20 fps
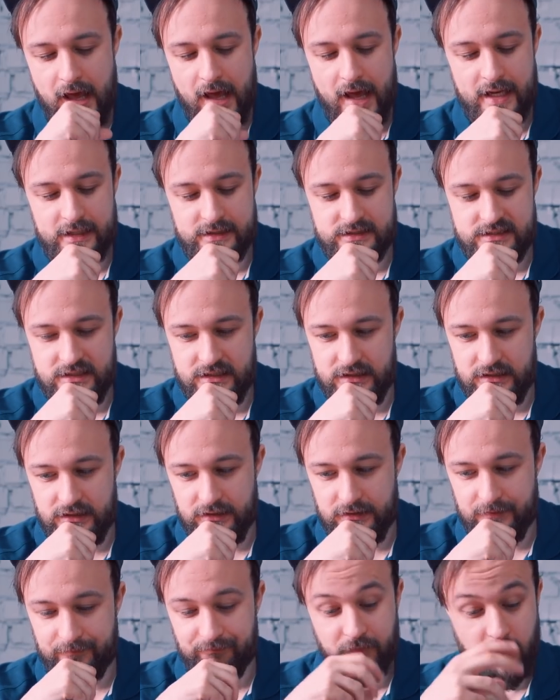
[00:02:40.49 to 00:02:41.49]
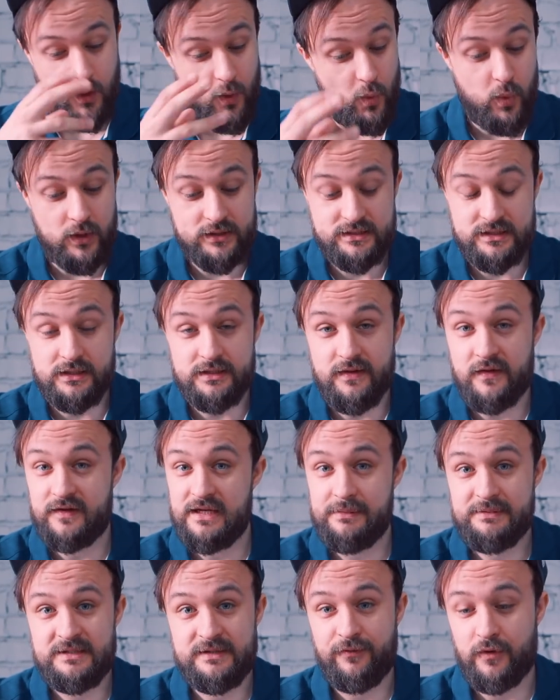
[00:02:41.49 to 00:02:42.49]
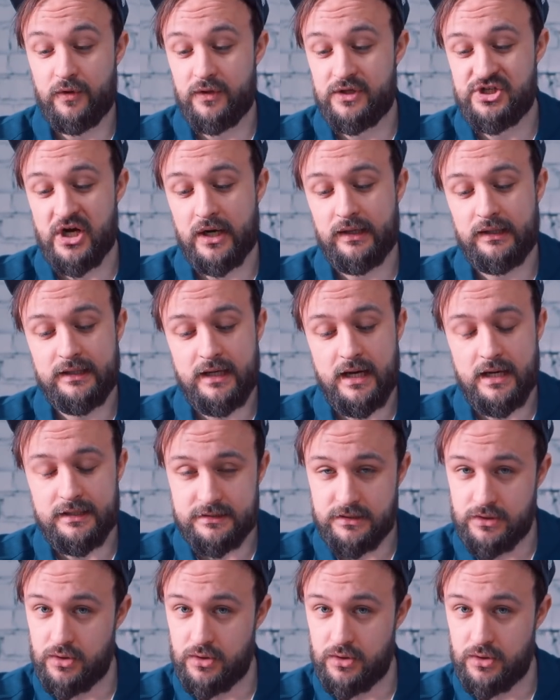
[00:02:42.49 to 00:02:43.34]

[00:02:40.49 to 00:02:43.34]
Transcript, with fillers: And uh, what are the tips for the Charlier cut?